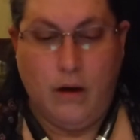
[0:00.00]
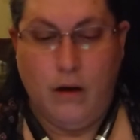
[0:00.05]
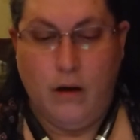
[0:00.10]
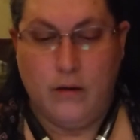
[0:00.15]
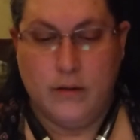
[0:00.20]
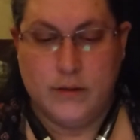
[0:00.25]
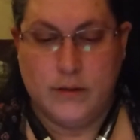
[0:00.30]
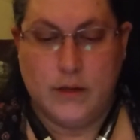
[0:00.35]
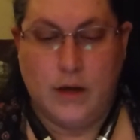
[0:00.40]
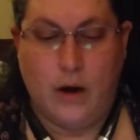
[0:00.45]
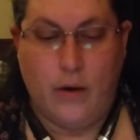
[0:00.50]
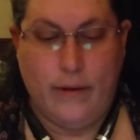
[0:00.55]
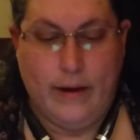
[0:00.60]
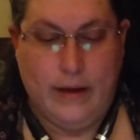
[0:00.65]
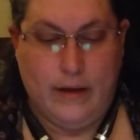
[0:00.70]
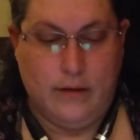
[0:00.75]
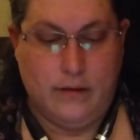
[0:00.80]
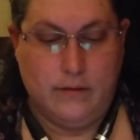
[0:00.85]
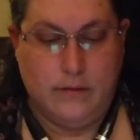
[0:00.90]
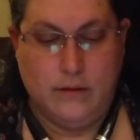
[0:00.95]
Oh,
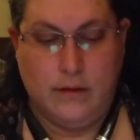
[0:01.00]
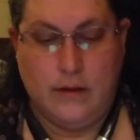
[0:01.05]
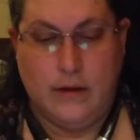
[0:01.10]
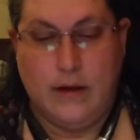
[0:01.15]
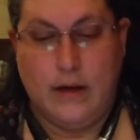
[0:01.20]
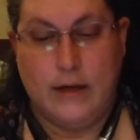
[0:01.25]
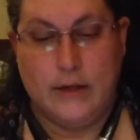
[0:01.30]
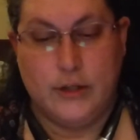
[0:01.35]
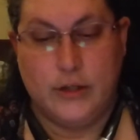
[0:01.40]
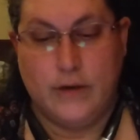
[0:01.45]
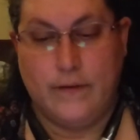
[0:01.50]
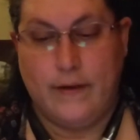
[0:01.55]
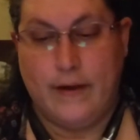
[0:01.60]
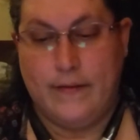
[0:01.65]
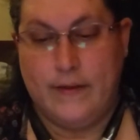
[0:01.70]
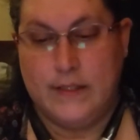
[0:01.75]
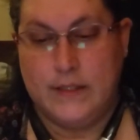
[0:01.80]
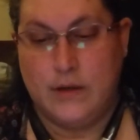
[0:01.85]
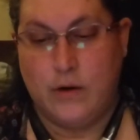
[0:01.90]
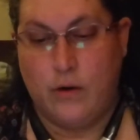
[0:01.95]
sorry. I should have
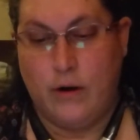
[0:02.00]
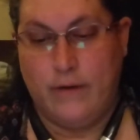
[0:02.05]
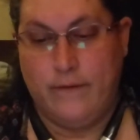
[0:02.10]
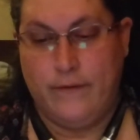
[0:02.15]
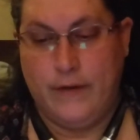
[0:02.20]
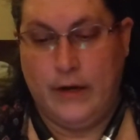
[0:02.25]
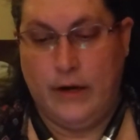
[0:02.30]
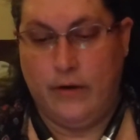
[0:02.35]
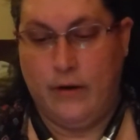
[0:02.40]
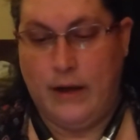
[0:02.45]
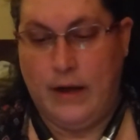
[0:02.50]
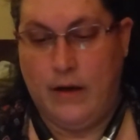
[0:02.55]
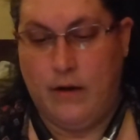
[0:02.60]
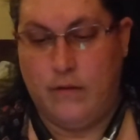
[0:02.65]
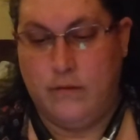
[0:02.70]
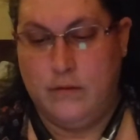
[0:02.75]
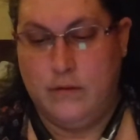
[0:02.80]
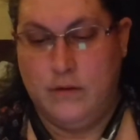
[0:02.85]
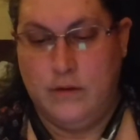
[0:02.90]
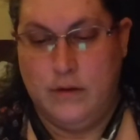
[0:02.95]
had this already figured
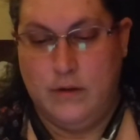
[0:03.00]
out.